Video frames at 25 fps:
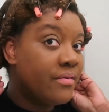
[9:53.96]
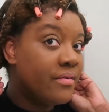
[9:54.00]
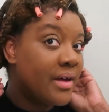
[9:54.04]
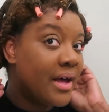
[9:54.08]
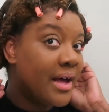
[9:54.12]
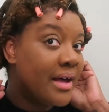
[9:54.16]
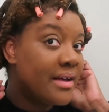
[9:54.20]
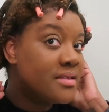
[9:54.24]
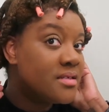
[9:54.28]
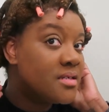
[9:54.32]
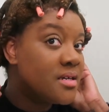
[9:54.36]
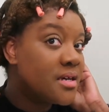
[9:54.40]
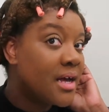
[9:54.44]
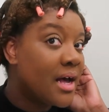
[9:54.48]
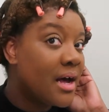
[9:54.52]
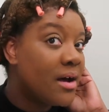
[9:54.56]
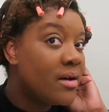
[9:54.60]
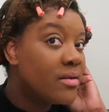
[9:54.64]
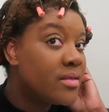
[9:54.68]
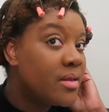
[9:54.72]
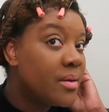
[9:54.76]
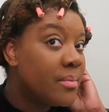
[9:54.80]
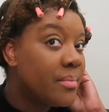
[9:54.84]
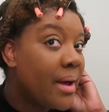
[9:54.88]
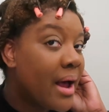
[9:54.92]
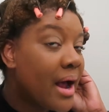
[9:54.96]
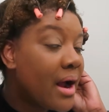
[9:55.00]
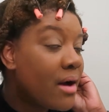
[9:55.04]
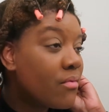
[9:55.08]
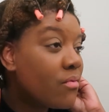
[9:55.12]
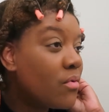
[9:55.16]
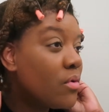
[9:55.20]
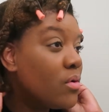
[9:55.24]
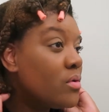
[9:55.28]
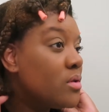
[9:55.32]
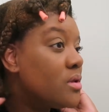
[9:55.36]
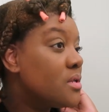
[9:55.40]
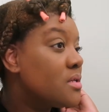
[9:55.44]
I took out the back
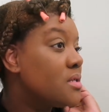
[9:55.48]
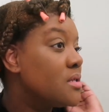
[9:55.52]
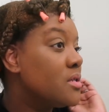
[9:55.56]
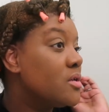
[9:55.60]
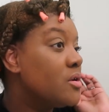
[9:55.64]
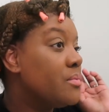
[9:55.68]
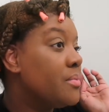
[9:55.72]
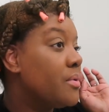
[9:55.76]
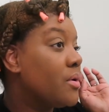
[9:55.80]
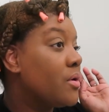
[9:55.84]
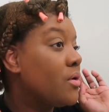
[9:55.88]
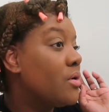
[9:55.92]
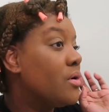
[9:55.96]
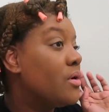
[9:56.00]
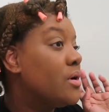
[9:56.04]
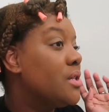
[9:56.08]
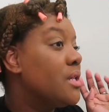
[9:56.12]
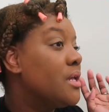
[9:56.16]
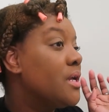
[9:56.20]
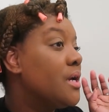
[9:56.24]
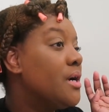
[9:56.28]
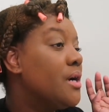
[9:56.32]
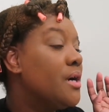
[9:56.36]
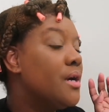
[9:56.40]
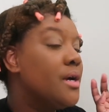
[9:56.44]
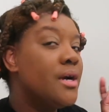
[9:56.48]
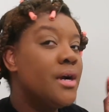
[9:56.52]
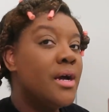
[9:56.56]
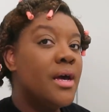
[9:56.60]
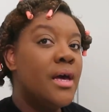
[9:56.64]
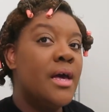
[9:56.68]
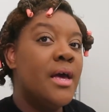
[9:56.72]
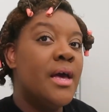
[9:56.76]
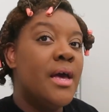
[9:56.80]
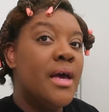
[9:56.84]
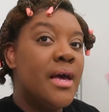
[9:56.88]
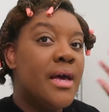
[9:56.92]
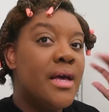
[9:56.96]
rollers a little bit earlier.
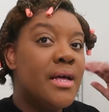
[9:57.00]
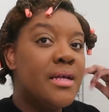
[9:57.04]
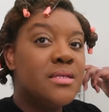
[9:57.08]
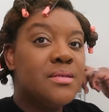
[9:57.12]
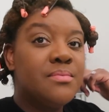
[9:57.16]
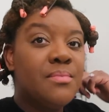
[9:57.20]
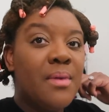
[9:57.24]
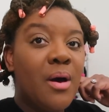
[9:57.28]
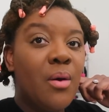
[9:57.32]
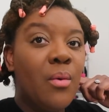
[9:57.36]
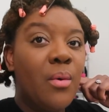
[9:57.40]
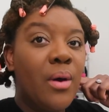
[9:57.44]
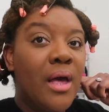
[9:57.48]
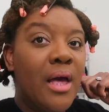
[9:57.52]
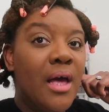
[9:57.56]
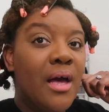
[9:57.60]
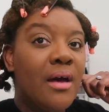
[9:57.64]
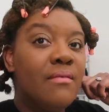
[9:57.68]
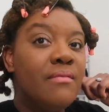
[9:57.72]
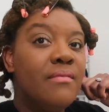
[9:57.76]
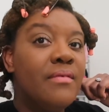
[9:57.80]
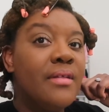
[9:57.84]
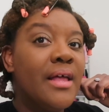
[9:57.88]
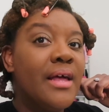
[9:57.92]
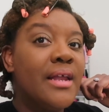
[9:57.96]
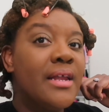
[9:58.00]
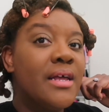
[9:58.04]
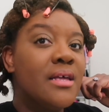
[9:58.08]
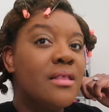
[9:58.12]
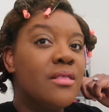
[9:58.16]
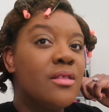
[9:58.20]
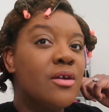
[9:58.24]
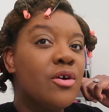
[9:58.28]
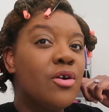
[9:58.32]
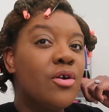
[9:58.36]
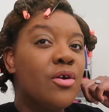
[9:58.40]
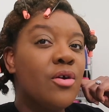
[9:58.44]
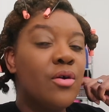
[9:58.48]
It's my way of letting
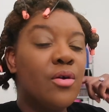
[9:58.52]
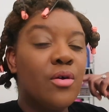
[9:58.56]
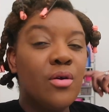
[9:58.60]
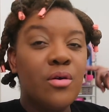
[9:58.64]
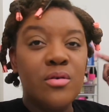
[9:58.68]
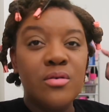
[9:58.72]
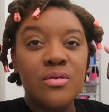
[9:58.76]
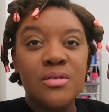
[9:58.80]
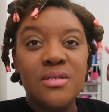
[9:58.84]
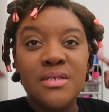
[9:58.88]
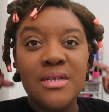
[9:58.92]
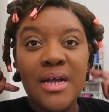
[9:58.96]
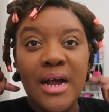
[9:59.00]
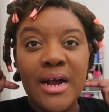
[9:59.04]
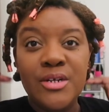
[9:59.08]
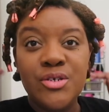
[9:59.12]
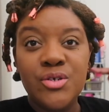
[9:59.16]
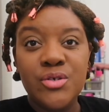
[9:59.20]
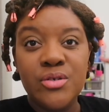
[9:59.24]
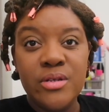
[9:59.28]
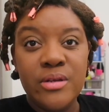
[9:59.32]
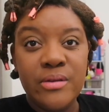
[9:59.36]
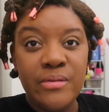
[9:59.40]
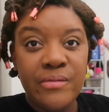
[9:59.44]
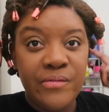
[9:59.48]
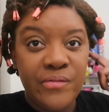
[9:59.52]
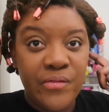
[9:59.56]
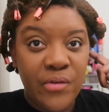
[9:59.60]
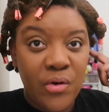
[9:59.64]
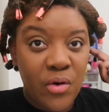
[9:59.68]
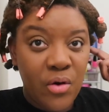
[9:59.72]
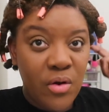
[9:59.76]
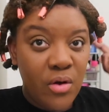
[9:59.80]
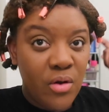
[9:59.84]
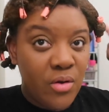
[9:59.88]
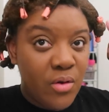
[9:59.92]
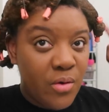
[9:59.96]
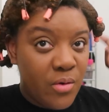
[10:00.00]
the curls naturally
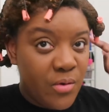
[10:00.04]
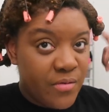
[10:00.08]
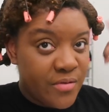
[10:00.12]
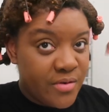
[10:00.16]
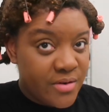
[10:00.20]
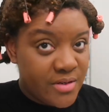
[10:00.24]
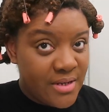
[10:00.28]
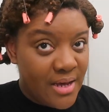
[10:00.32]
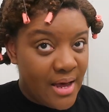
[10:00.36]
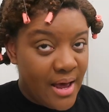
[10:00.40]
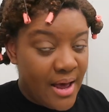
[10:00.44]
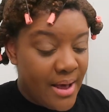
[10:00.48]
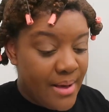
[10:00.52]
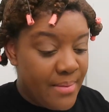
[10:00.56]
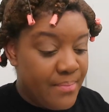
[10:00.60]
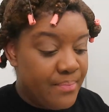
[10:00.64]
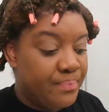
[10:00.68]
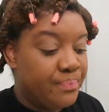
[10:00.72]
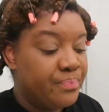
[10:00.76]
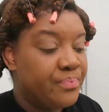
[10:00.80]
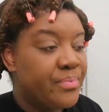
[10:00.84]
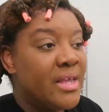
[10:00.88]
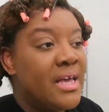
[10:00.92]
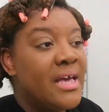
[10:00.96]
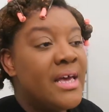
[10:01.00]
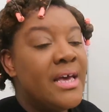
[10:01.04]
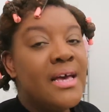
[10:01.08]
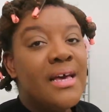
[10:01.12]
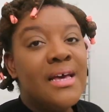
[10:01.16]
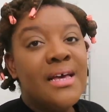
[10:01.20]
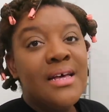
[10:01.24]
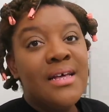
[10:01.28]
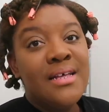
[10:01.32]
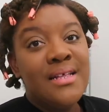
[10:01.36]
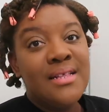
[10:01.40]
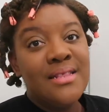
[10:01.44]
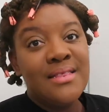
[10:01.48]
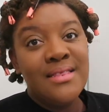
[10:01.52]
fall over time.
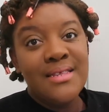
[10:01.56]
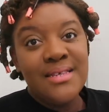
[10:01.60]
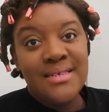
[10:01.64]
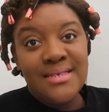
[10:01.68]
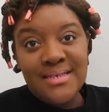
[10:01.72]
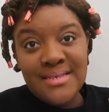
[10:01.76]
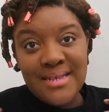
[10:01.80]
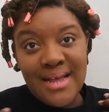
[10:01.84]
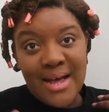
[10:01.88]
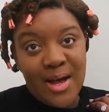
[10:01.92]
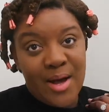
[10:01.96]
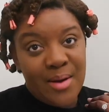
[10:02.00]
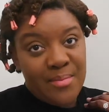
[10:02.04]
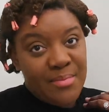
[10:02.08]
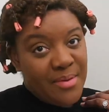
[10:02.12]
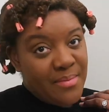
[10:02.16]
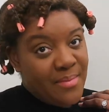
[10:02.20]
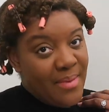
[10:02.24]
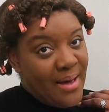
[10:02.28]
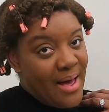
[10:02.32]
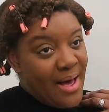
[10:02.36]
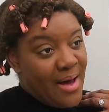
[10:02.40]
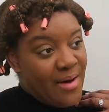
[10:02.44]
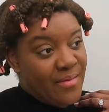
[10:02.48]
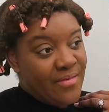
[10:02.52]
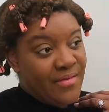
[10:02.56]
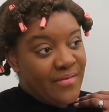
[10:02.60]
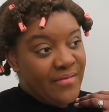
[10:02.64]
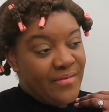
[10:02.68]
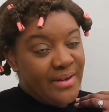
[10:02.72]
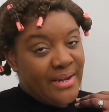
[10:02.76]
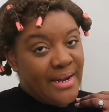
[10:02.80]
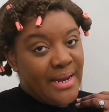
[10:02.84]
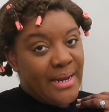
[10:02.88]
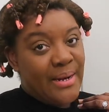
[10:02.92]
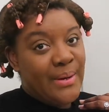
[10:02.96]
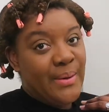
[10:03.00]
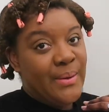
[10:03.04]
This is not gonna be my outfit for
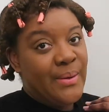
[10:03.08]
later